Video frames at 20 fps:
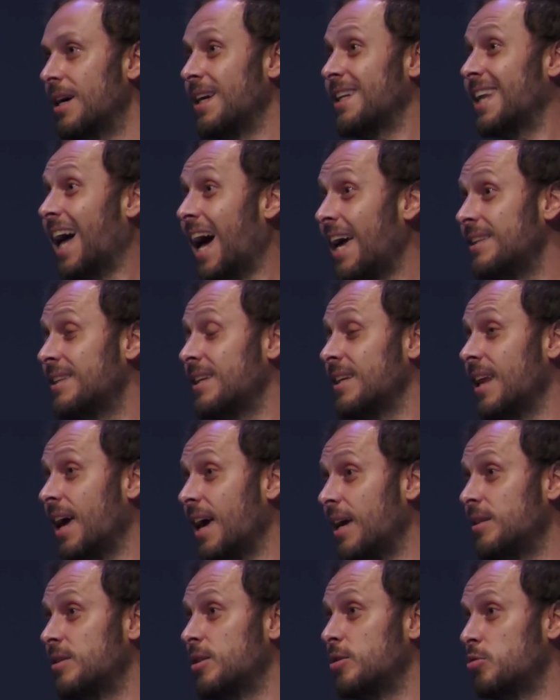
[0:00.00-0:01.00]
nineteen
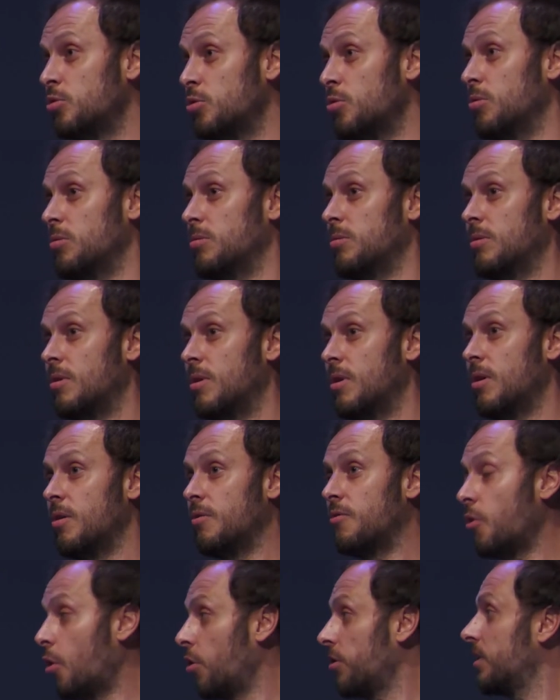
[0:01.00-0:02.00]
eighty-two,
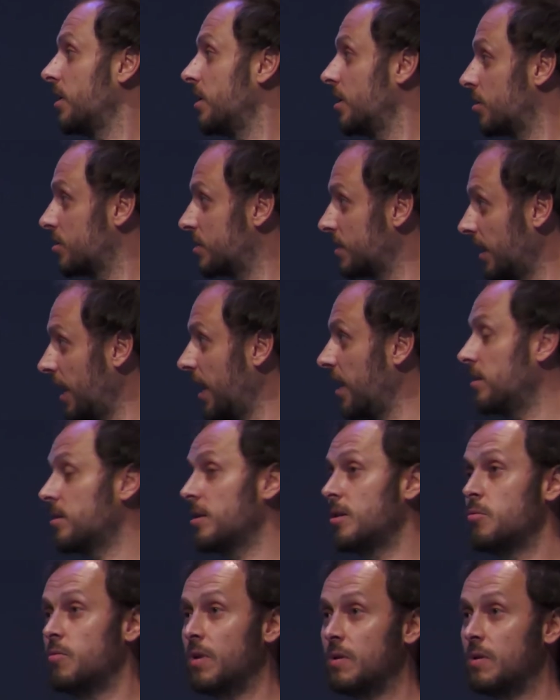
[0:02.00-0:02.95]
forty years later,